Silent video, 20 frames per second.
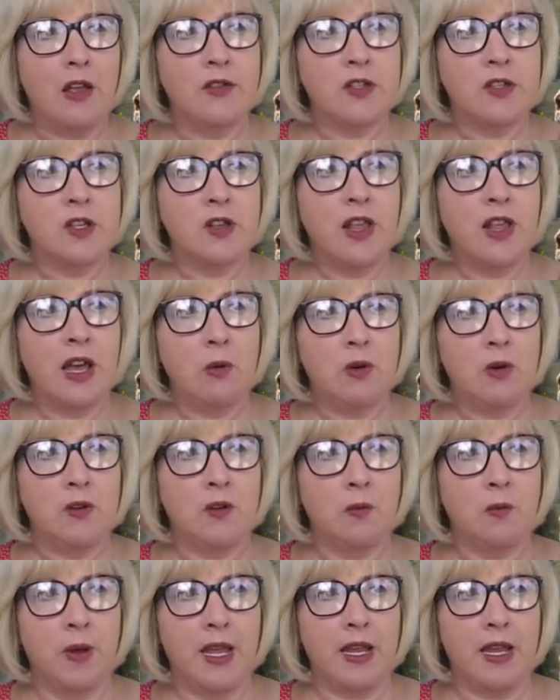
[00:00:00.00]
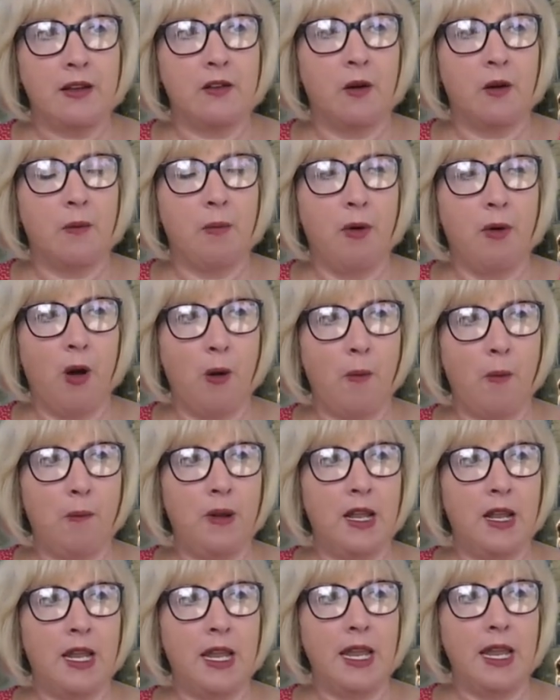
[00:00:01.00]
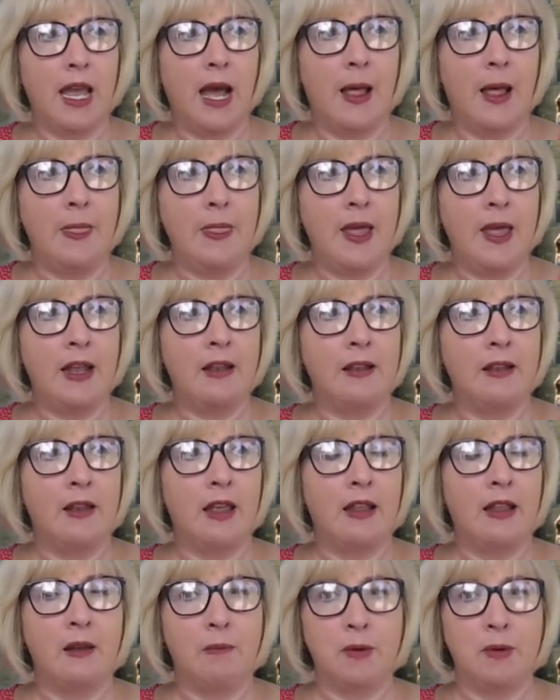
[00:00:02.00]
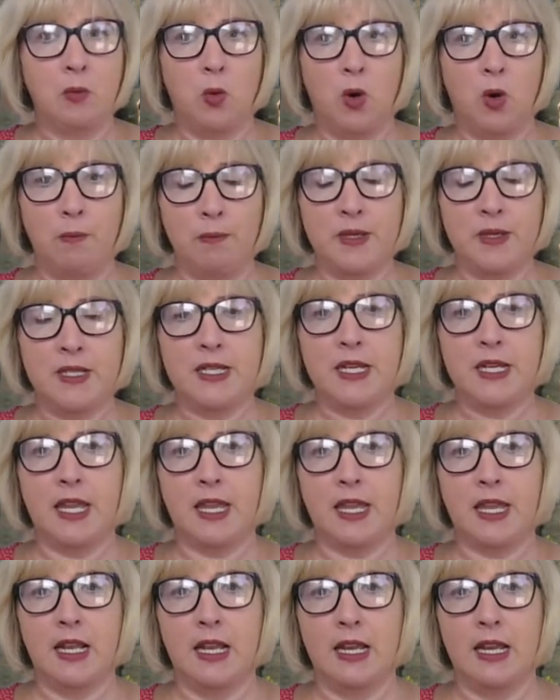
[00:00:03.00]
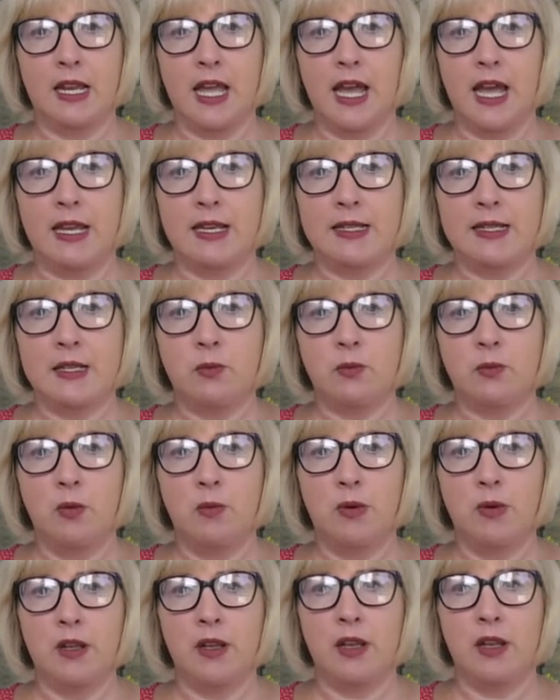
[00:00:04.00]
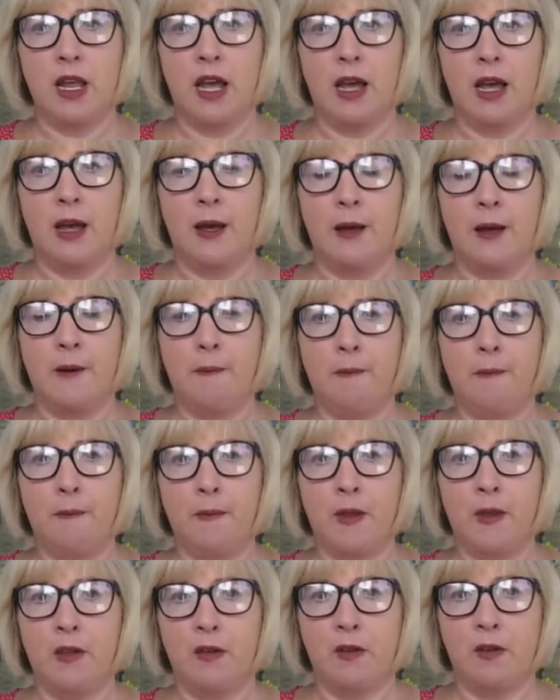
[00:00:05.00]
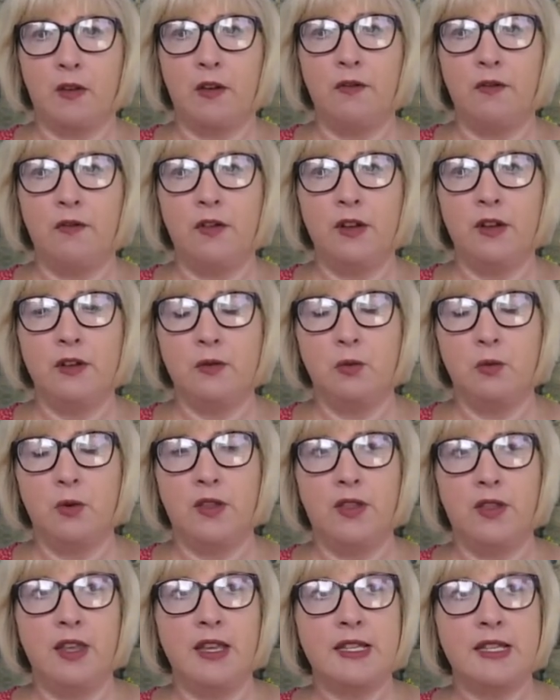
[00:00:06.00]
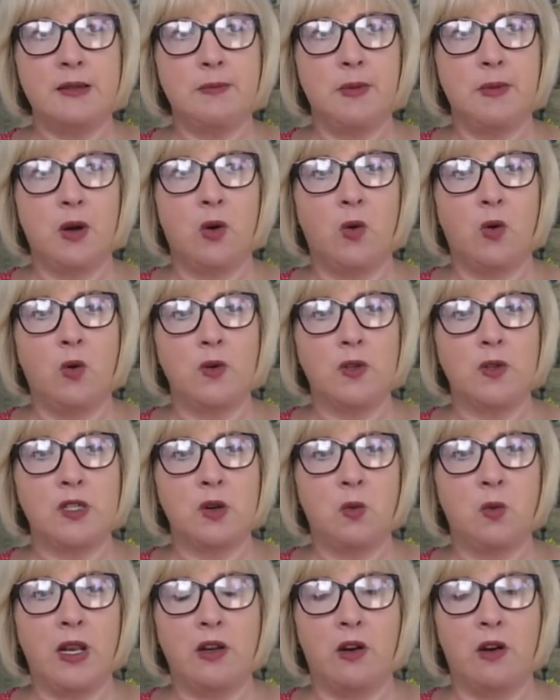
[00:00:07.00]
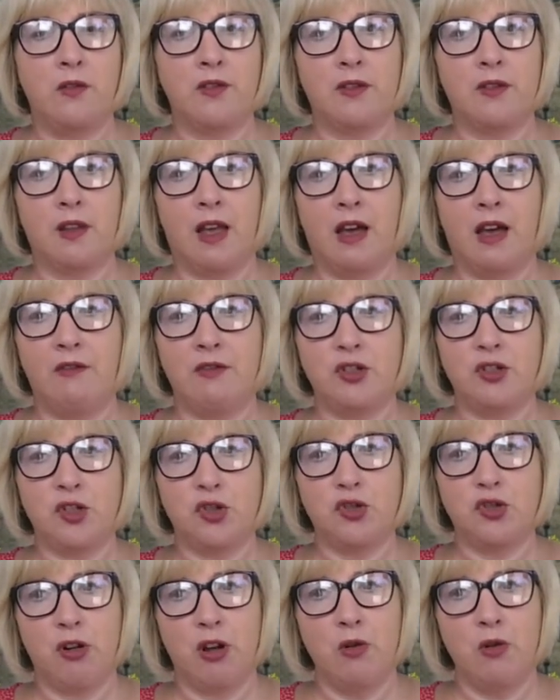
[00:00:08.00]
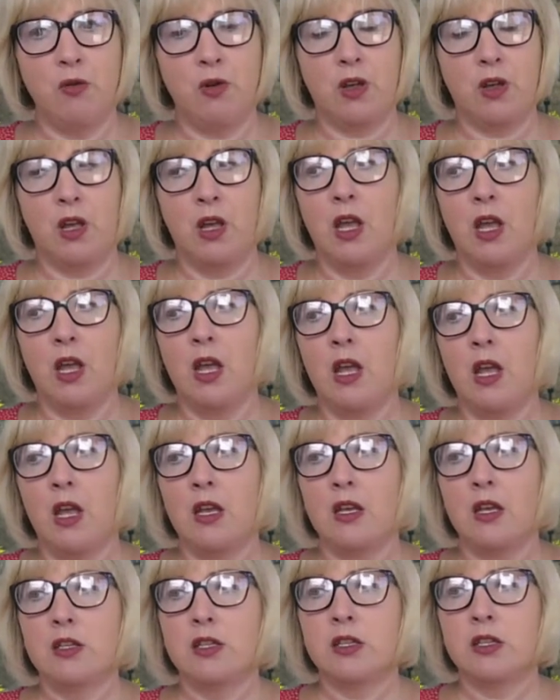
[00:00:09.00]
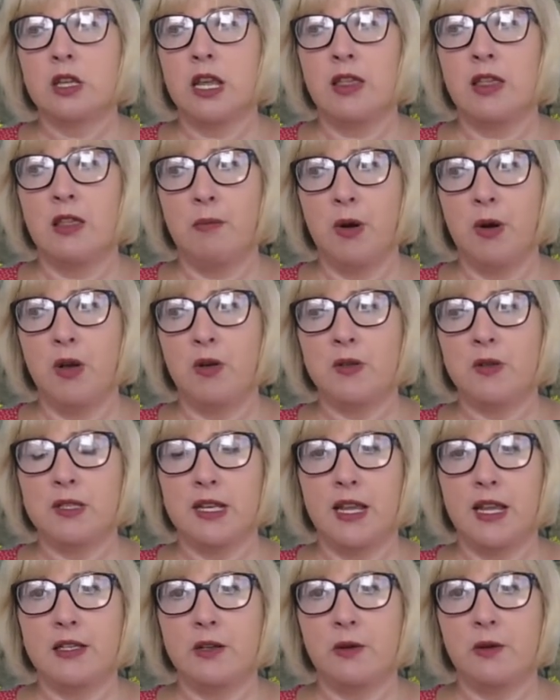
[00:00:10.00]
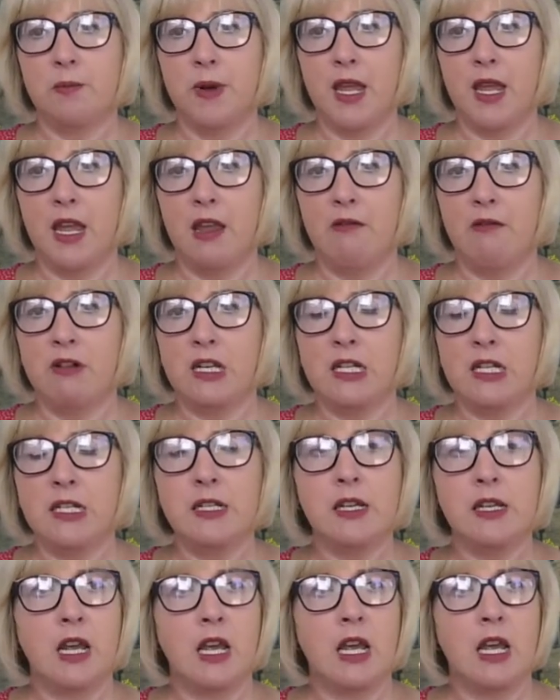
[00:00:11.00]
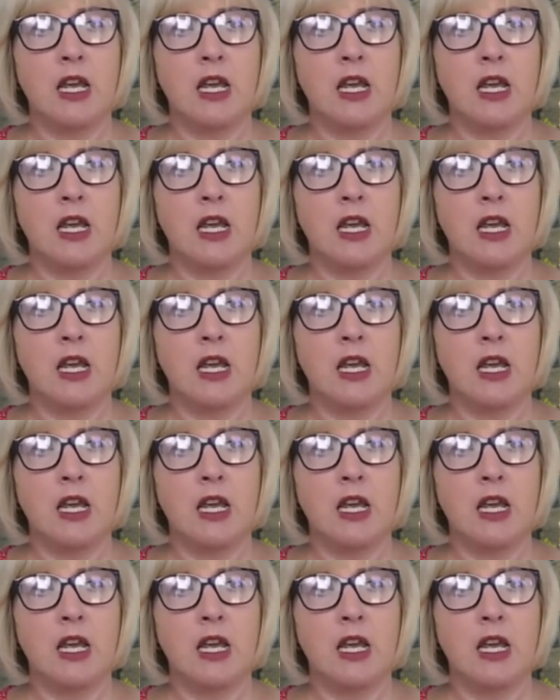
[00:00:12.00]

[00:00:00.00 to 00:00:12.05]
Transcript: And so that wasn't picked up properly. And then in one particular case, a woman suffered with this, but also went on to have a stroke in the postnatal period.